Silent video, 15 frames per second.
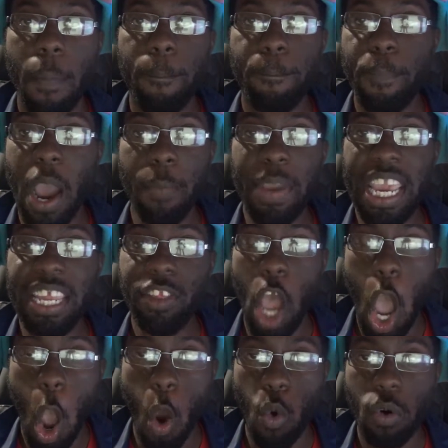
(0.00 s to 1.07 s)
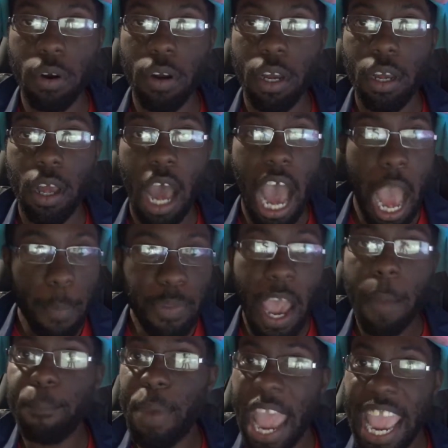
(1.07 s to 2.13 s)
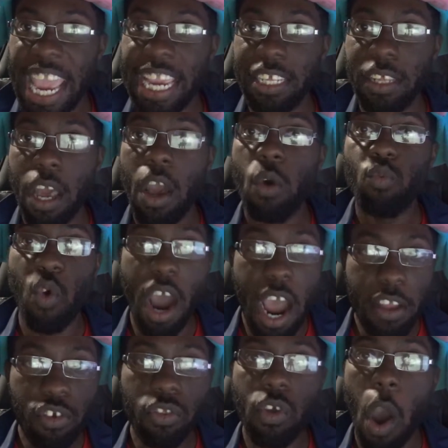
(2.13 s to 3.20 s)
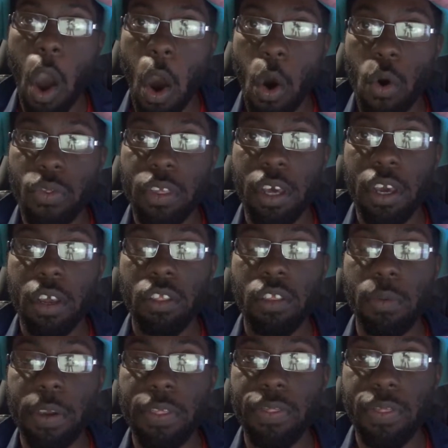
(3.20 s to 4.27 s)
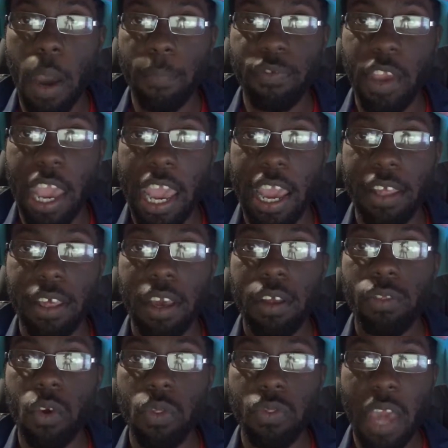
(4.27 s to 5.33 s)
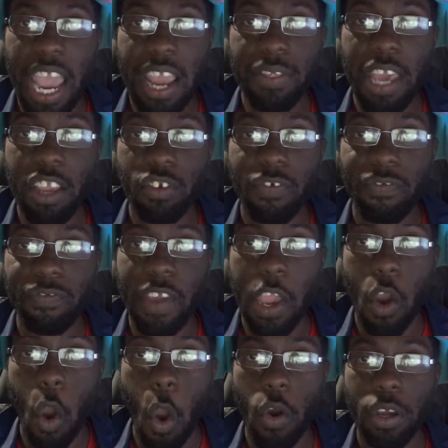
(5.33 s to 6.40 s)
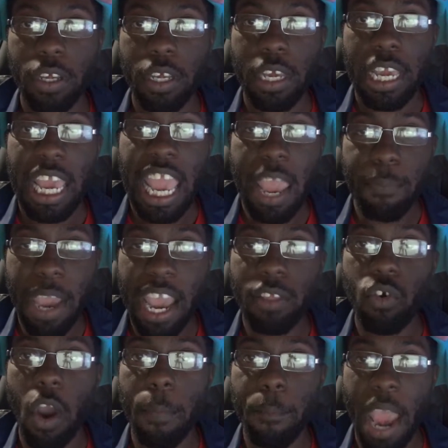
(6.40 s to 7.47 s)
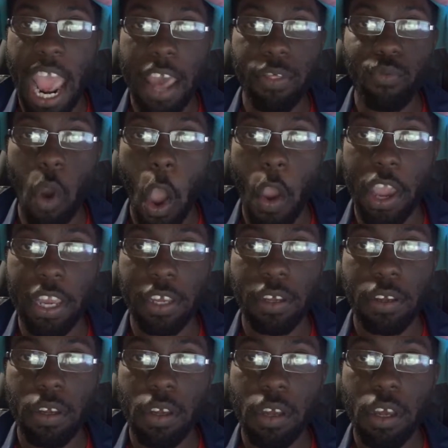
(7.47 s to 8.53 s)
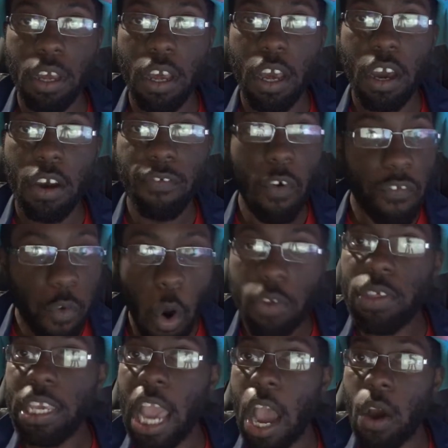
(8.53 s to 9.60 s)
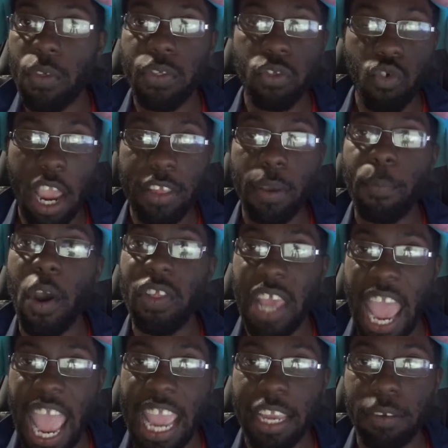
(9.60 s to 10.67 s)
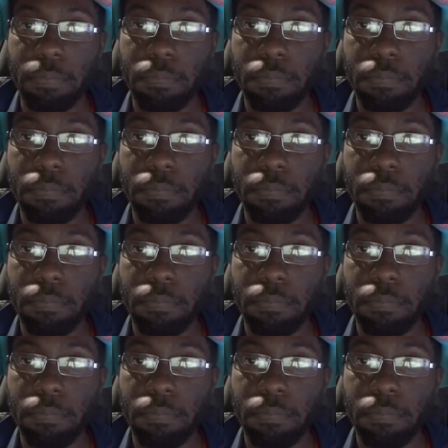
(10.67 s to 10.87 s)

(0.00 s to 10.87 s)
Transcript: But me, no. I'm not paying $100 to be subject to sanitation fear and mandatory mask wearing for 14 hours straight per day.